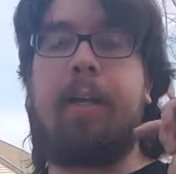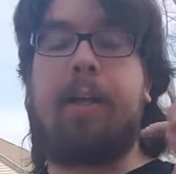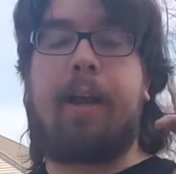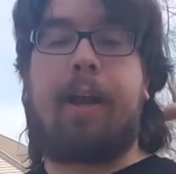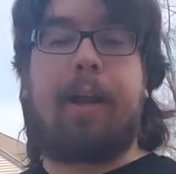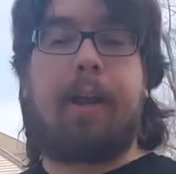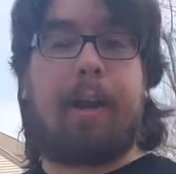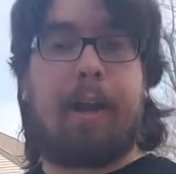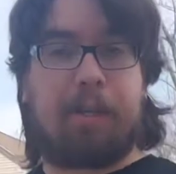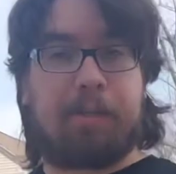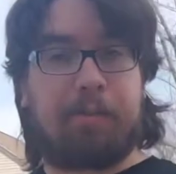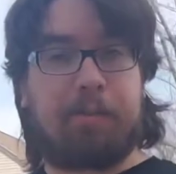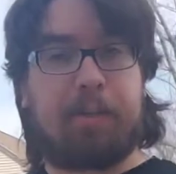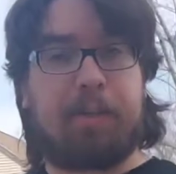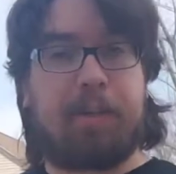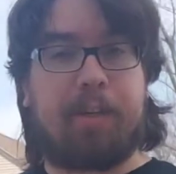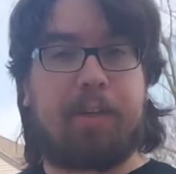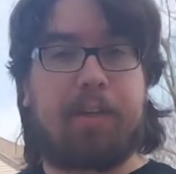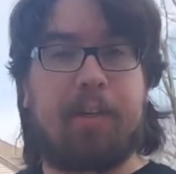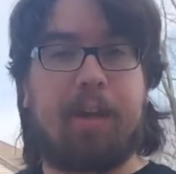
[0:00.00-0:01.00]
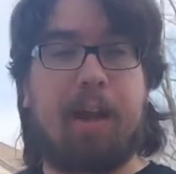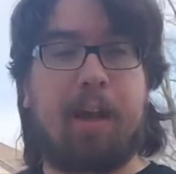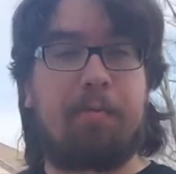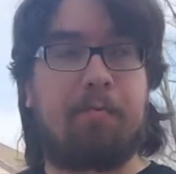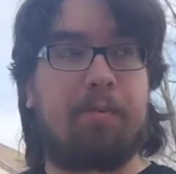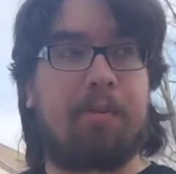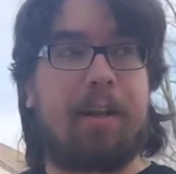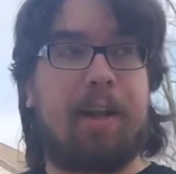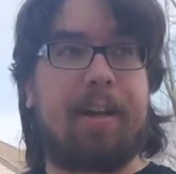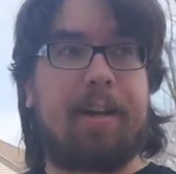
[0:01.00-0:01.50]
and actually I
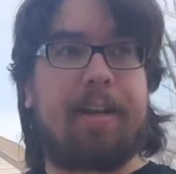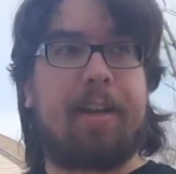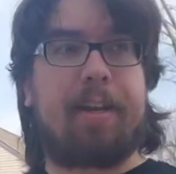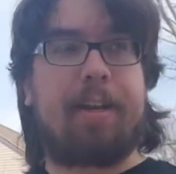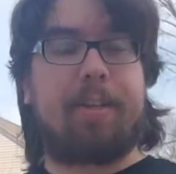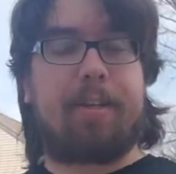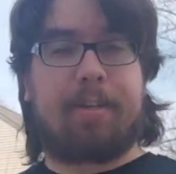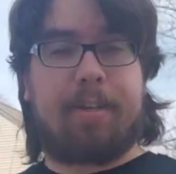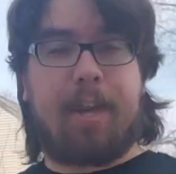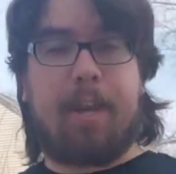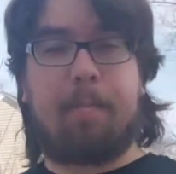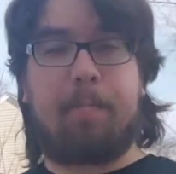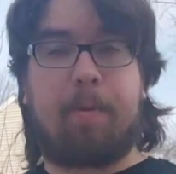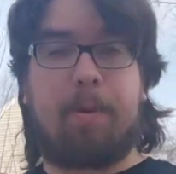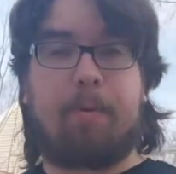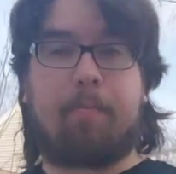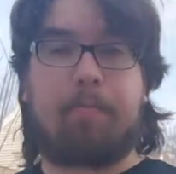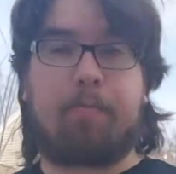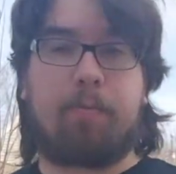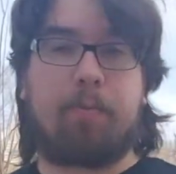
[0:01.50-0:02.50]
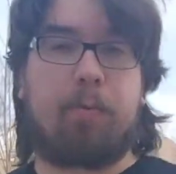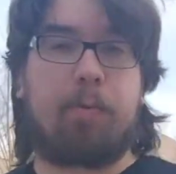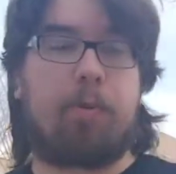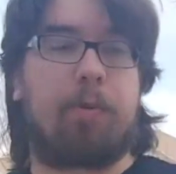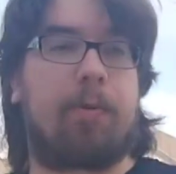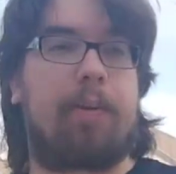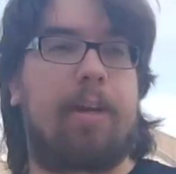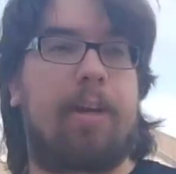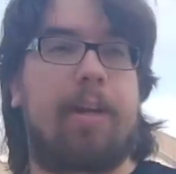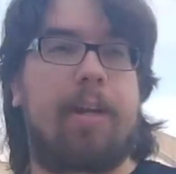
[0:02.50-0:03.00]
was at a taping
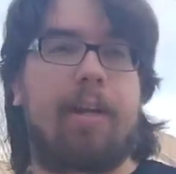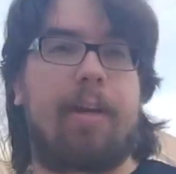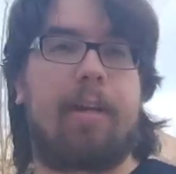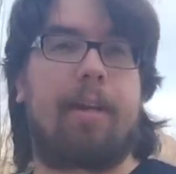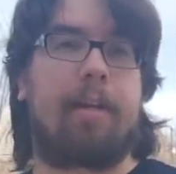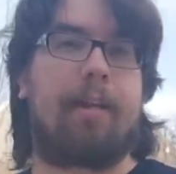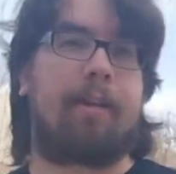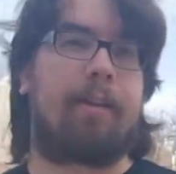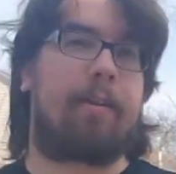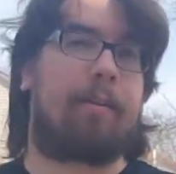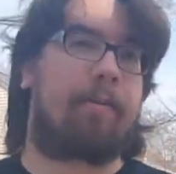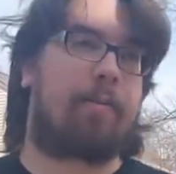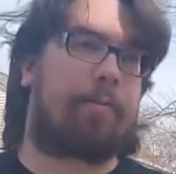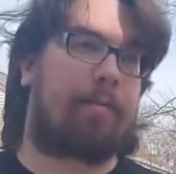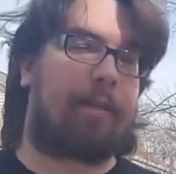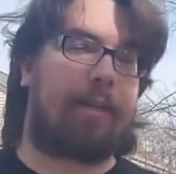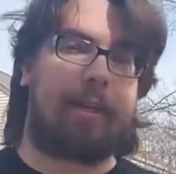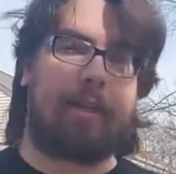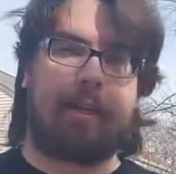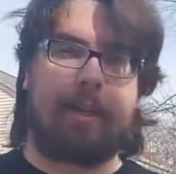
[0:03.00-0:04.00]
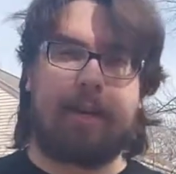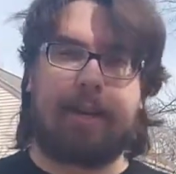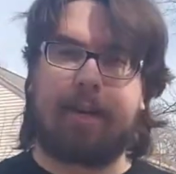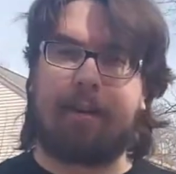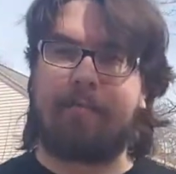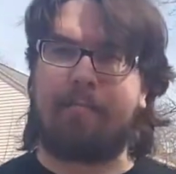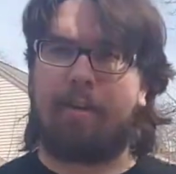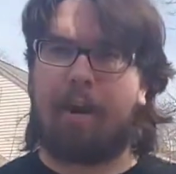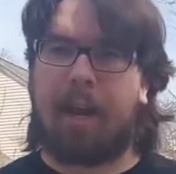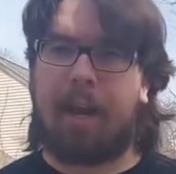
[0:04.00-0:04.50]
for a TNA
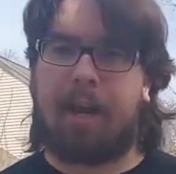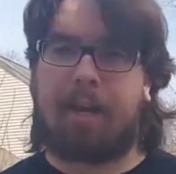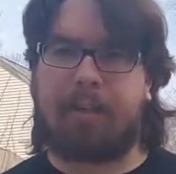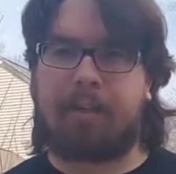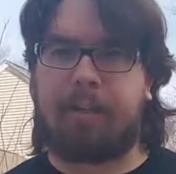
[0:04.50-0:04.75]
Impact